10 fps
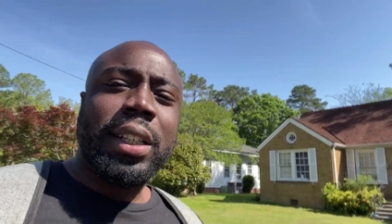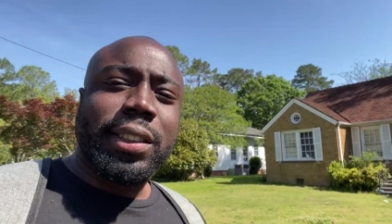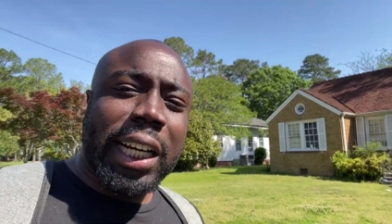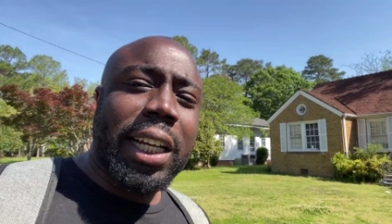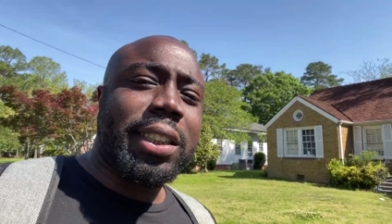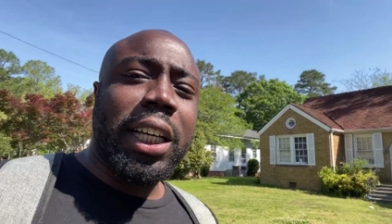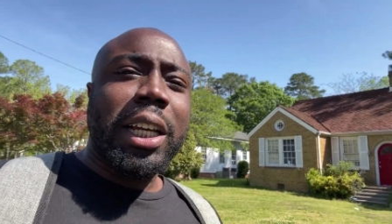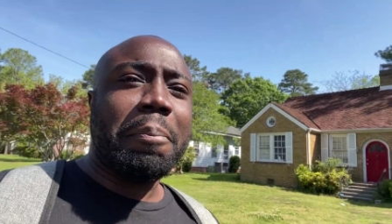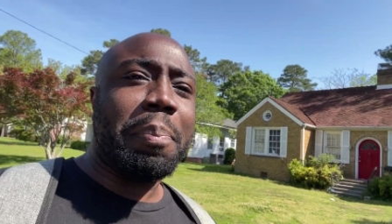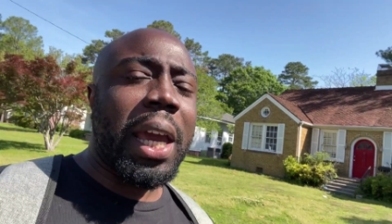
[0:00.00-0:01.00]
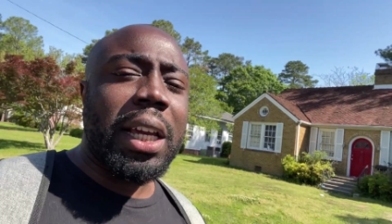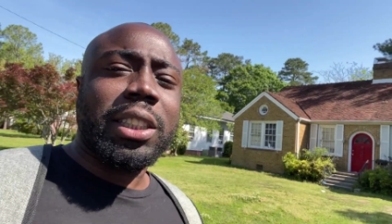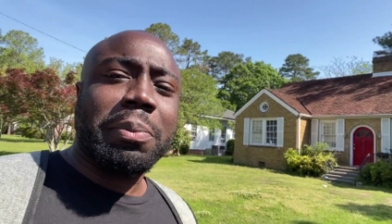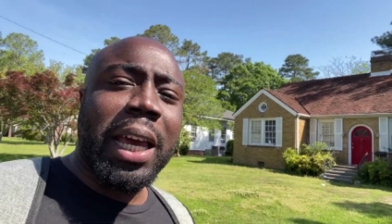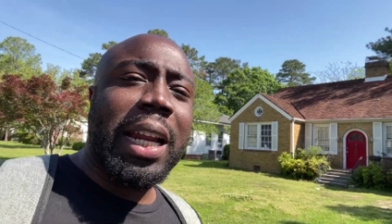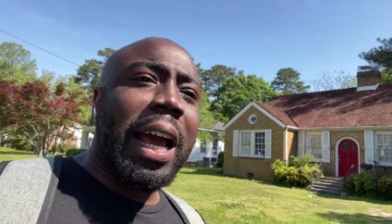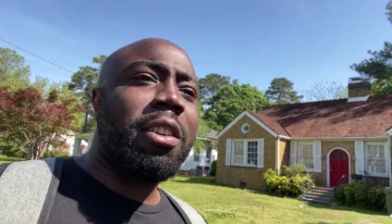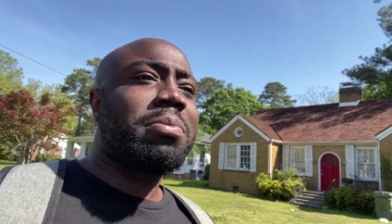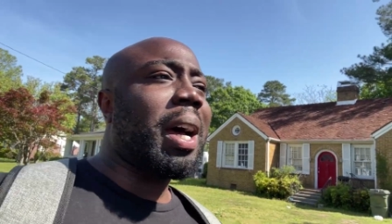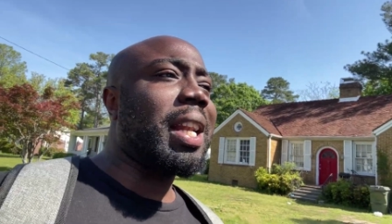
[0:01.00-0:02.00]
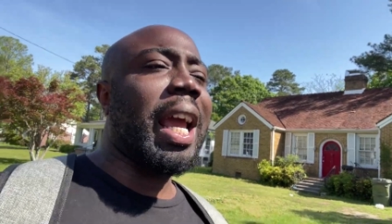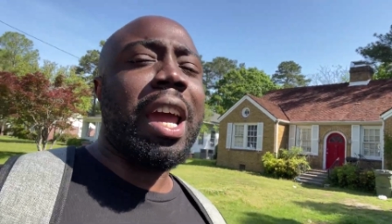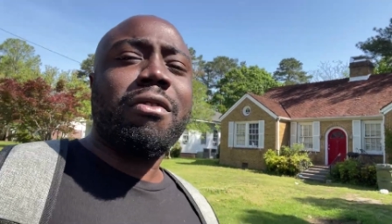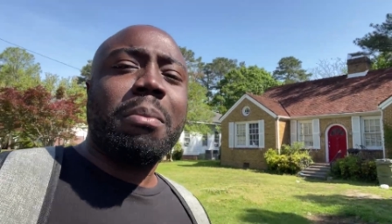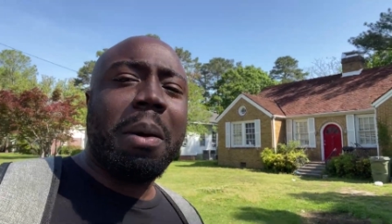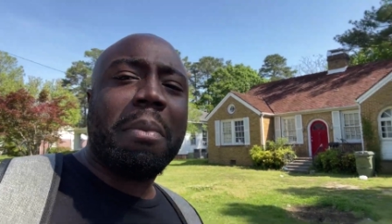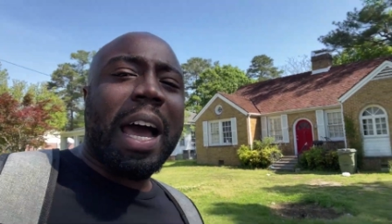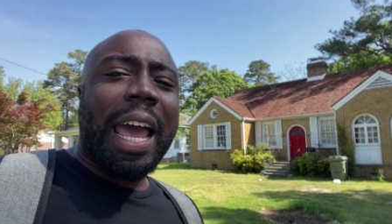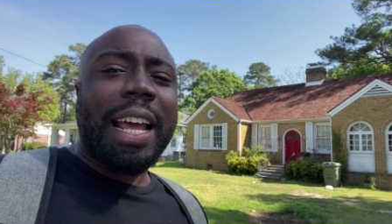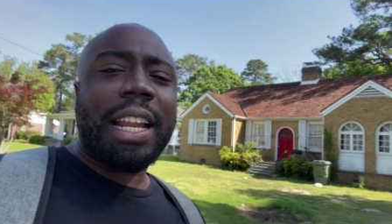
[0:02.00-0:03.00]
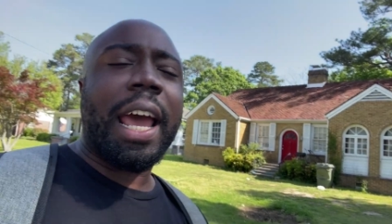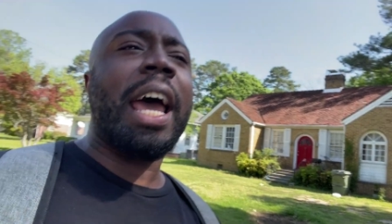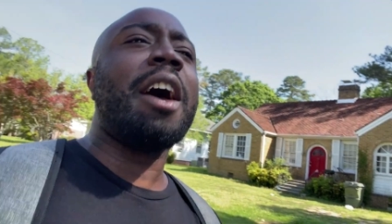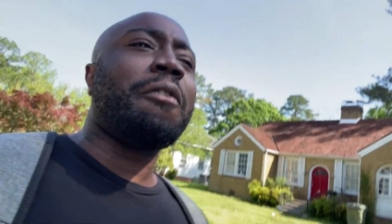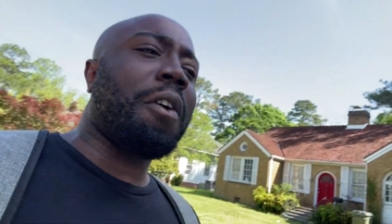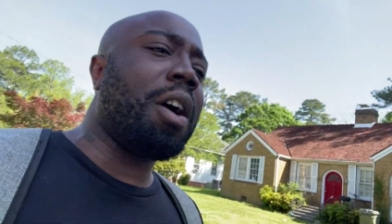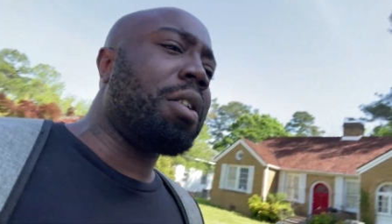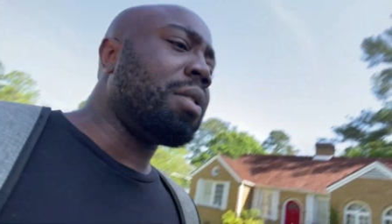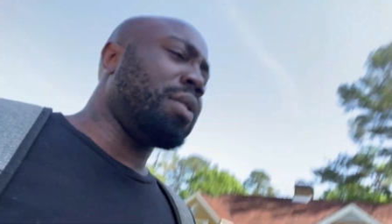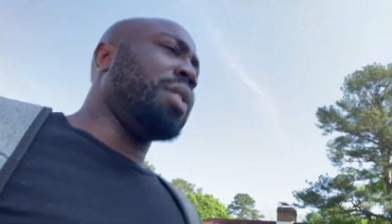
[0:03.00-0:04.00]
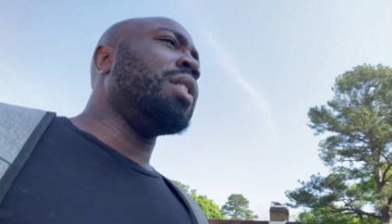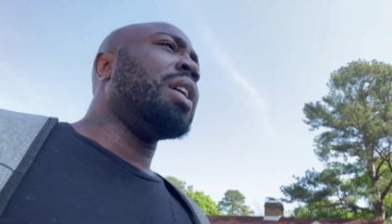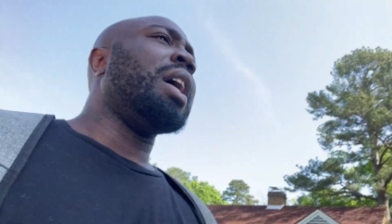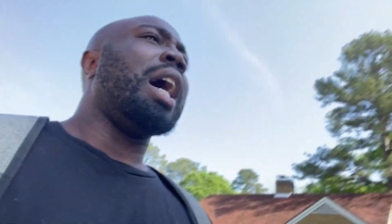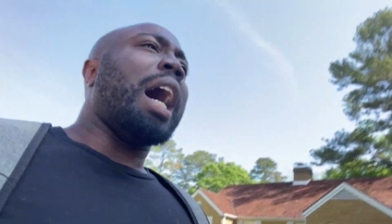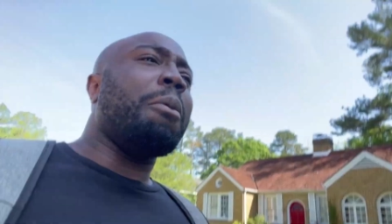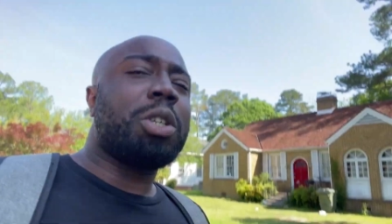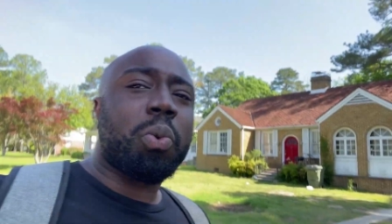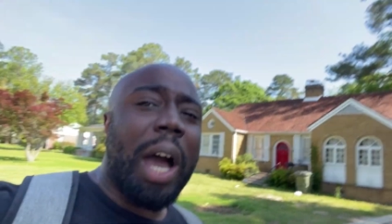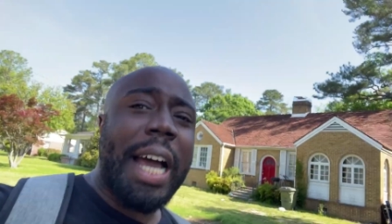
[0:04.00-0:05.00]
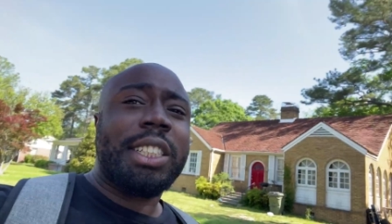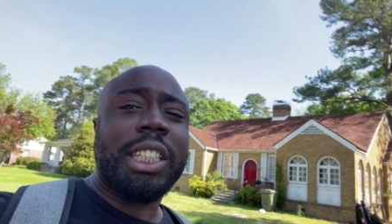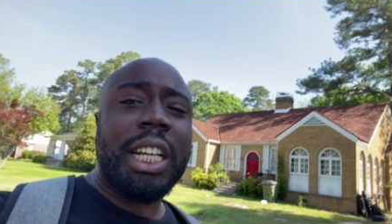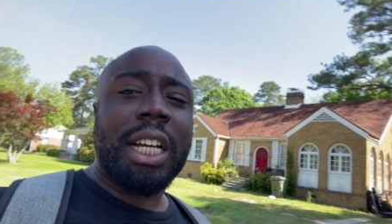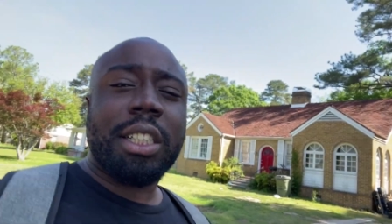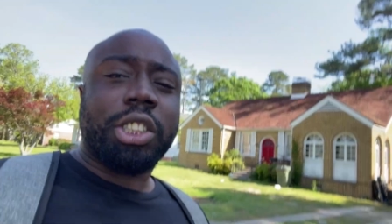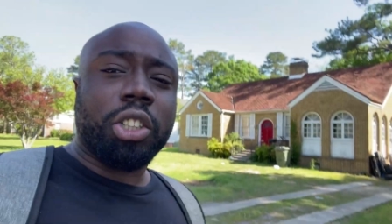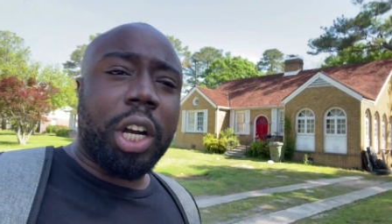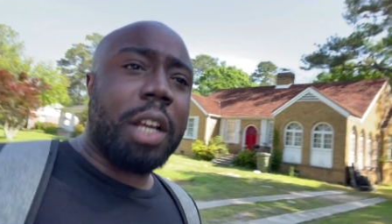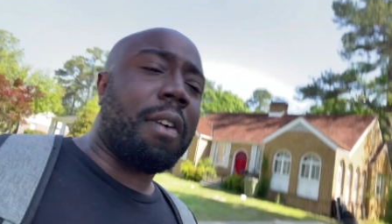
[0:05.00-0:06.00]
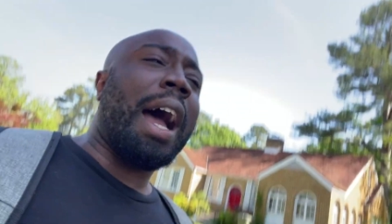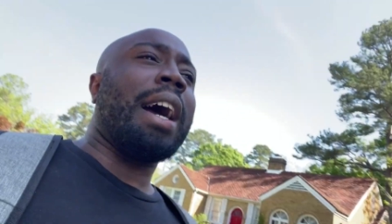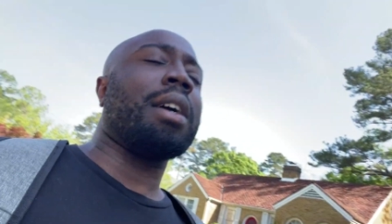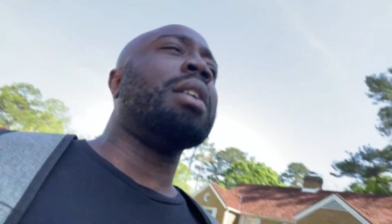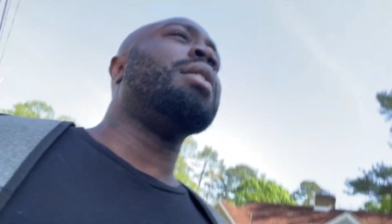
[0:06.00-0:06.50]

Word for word: JT the Beast, man. That was my name. Remember, I had the afro. I was YG under Shorty Rock.